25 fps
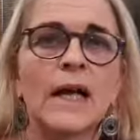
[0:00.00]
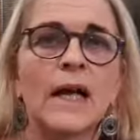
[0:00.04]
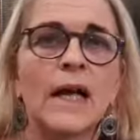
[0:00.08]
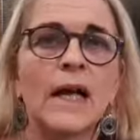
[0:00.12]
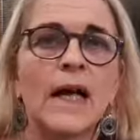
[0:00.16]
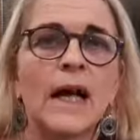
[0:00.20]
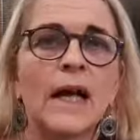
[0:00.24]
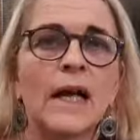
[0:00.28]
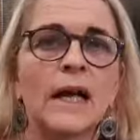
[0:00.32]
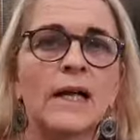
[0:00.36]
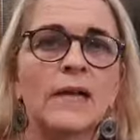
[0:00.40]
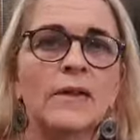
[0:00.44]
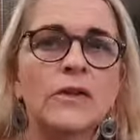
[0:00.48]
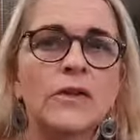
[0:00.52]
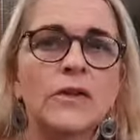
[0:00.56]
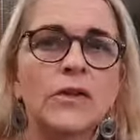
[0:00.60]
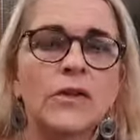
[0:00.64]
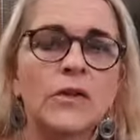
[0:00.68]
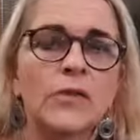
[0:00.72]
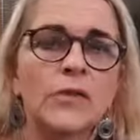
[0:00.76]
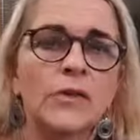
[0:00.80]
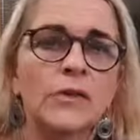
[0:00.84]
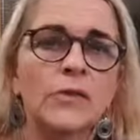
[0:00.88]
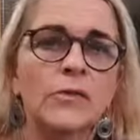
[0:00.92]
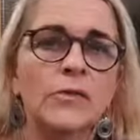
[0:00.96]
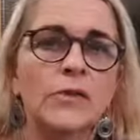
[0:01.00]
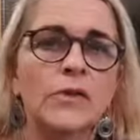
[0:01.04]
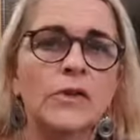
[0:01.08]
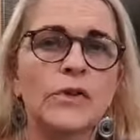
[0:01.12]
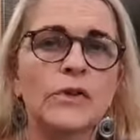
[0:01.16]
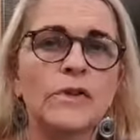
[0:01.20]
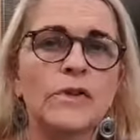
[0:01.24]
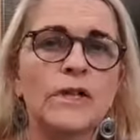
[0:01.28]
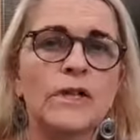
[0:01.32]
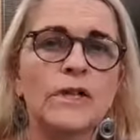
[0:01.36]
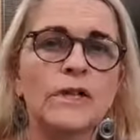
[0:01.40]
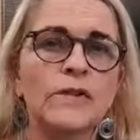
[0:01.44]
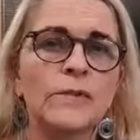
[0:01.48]
And the
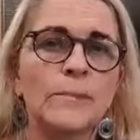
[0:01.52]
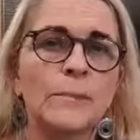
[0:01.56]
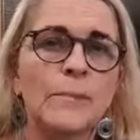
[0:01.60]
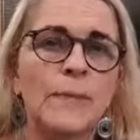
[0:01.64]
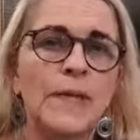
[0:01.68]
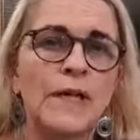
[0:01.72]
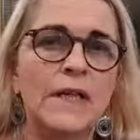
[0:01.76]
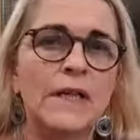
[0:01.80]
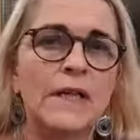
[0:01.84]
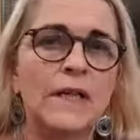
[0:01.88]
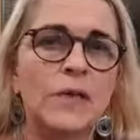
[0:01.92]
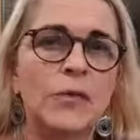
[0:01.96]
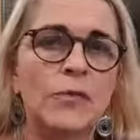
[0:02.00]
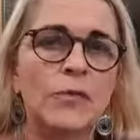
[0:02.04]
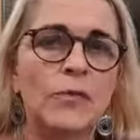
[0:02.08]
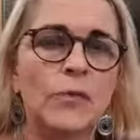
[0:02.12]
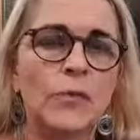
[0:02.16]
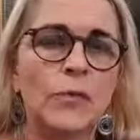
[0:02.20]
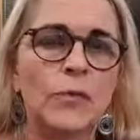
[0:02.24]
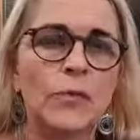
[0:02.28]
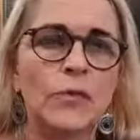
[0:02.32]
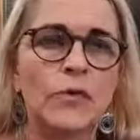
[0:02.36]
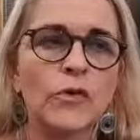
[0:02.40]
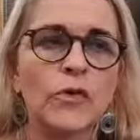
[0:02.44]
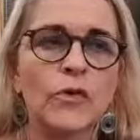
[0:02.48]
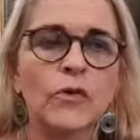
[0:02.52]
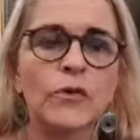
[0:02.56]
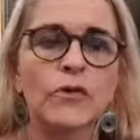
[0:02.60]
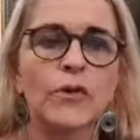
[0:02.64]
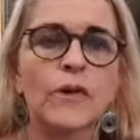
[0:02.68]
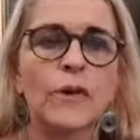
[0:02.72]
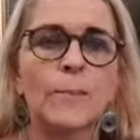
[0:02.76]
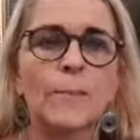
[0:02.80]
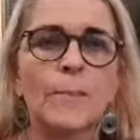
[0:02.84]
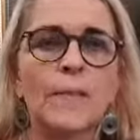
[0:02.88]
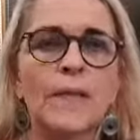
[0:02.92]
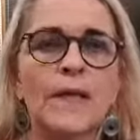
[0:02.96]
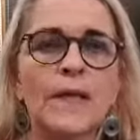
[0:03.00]
universe is meaningful. So
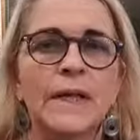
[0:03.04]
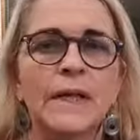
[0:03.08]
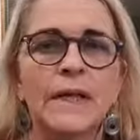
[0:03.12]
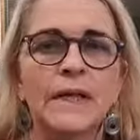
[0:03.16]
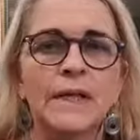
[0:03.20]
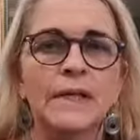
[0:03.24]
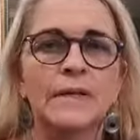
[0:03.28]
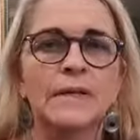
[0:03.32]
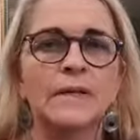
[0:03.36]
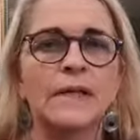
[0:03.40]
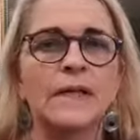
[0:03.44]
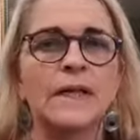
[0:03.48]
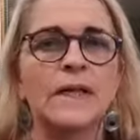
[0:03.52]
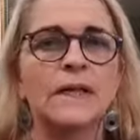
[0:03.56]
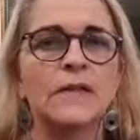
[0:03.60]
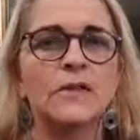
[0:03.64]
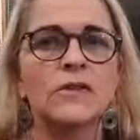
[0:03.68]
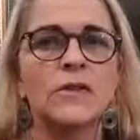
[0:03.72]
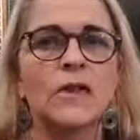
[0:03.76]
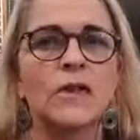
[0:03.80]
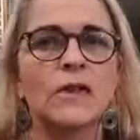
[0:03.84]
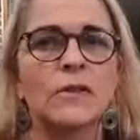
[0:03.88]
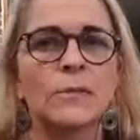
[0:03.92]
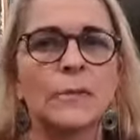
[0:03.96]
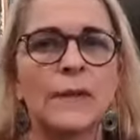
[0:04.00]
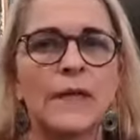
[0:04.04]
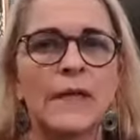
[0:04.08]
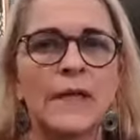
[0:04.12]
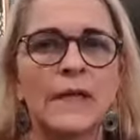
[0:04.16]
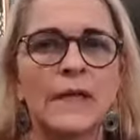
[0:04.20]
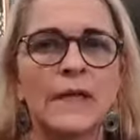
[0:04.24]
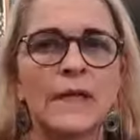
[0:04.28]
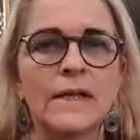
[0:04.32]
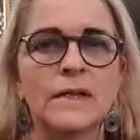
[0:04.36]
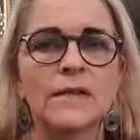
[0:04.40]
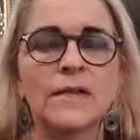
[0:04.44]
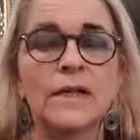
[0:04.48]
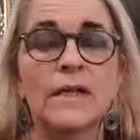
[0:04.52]
there are meanings inside
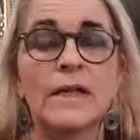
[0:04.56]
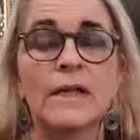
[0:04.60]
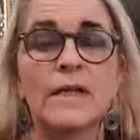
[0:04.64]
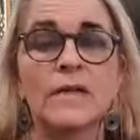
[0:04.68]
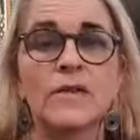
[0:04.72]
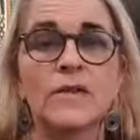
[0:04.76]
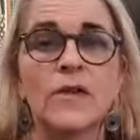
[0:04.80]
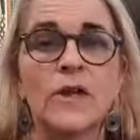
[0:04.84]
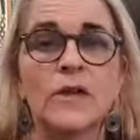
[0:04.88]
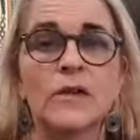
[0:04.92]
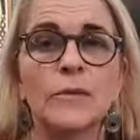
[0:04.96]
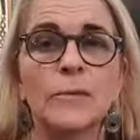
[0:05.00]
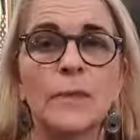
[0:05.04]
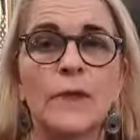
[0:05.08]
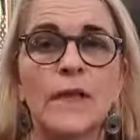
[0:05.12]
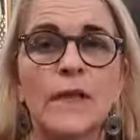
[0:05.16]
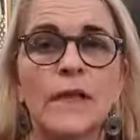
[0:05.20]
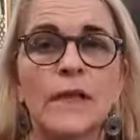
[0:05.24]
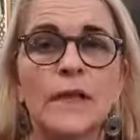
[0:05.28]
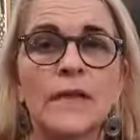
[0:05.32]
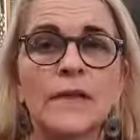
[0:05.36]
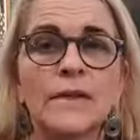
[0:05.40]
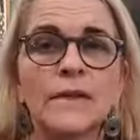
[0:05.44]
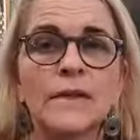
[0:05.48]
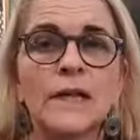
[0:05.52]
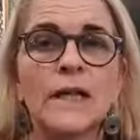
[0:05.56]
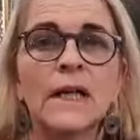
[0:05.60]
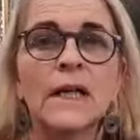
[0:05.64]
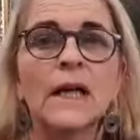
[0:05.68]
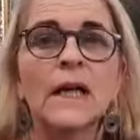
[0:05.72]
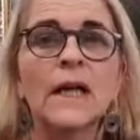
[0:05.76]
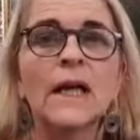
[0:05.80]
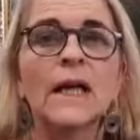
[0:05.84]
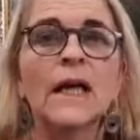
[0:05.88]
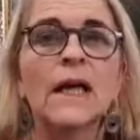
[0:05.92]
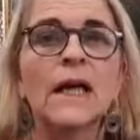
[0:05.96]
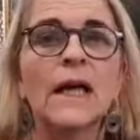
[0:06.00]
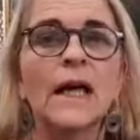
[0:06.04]
meanings, inside meanings.
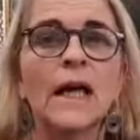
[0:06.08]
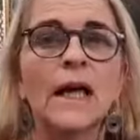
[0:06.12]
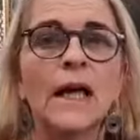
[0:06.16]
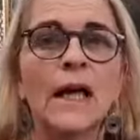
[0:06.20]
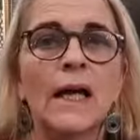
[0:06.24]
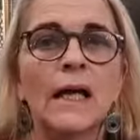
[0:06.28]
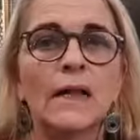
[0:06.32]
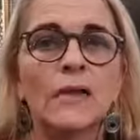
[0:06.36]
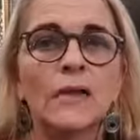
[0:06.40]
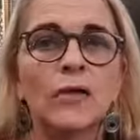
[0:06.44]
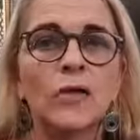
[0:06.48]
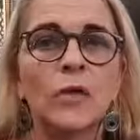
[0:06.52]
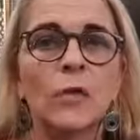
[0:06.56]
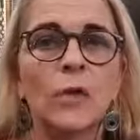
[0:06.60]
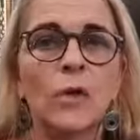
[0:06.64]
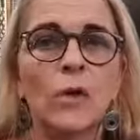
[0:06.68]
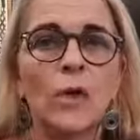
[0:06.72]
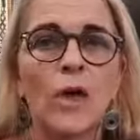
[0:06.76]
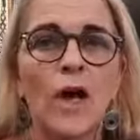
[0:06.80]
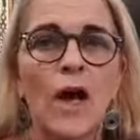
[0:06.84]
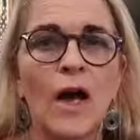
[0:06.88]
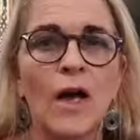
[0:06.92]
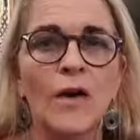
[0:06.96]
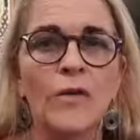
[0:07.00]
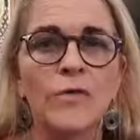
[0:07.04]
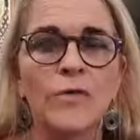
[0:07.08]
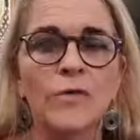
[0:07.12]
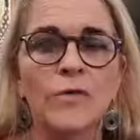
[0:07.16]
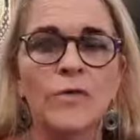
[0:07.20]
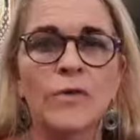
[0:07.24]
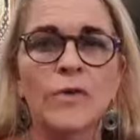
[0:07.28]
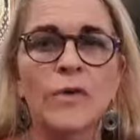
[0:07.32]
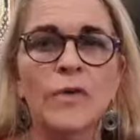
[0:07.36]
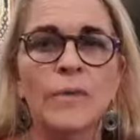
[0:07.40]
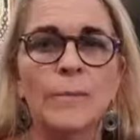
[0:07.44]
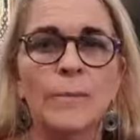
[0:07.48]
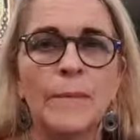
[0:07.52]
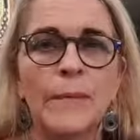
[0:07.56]
And your life
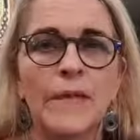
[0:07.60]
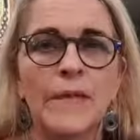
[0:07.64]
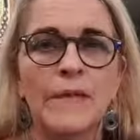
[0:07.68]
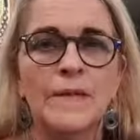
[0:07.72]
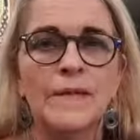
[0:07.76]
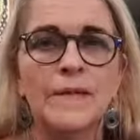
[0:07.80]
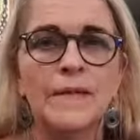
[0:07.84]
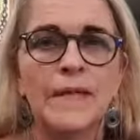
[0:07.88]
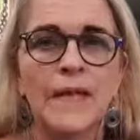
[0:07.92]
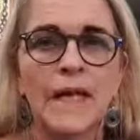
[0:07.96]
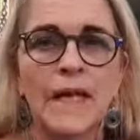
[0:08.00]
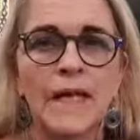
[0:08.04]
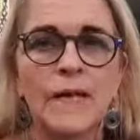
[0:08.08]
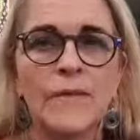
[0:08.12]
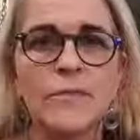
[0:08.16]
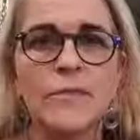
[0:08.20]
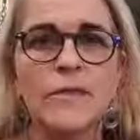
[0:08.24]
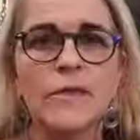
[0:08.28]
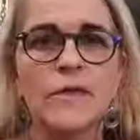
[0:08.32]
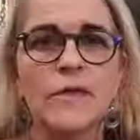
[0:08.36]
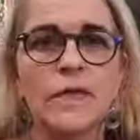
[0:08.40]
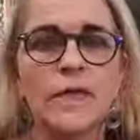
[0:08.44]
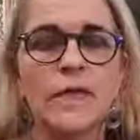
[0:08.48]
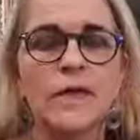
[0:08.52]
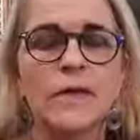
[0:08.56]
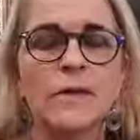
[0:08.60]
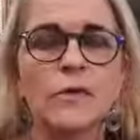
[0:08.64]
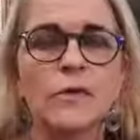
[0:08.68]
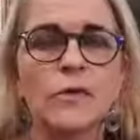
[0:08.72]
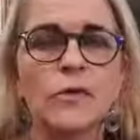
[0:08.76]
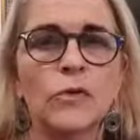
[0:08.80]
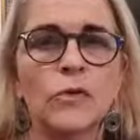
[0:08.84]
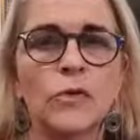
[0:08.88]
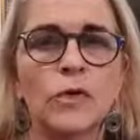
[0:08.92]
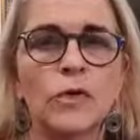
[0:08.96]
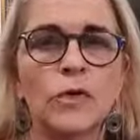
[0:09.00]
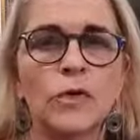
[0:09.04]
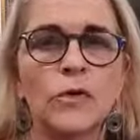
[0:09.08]
means everything
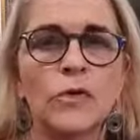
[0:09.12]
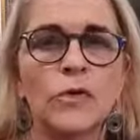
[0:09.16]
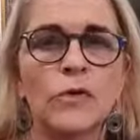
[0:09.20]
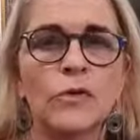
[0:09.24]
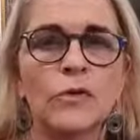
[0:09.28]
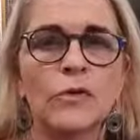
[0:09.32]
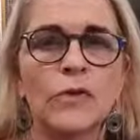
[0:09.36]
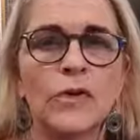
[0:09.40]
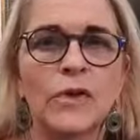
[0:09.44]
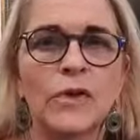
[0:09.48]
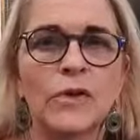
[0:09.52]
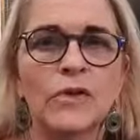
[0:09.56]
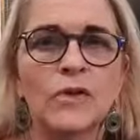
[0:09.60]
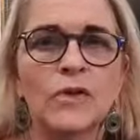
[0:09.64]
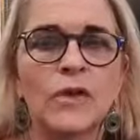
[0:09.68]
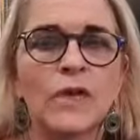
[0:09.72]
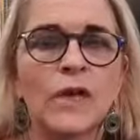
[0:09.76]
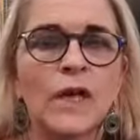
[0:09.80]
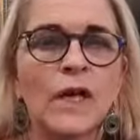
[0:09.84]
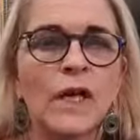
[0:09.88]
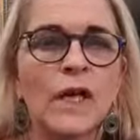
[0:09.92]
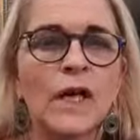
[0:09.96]
to the universe.